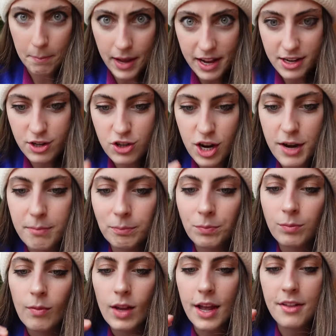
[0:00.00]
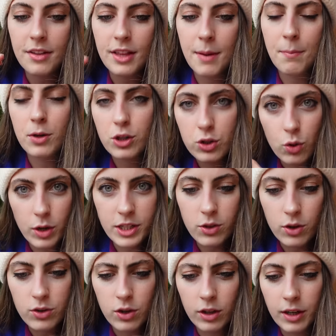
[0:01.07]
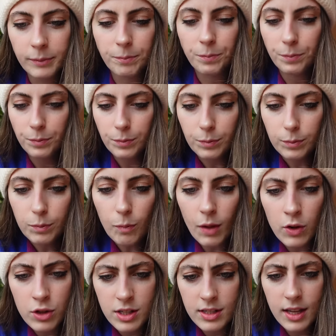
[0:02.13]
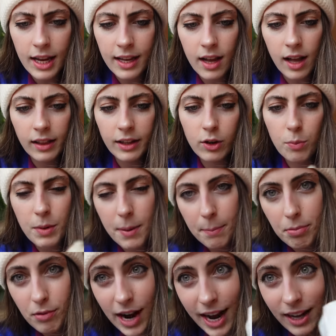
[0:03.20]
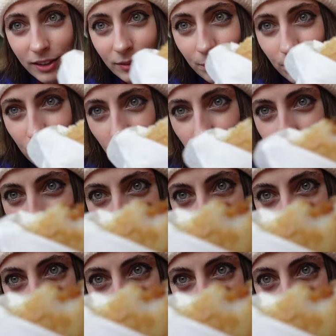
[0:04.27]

patty shape and then they put soy sauce on it because it's like a little bit brown on the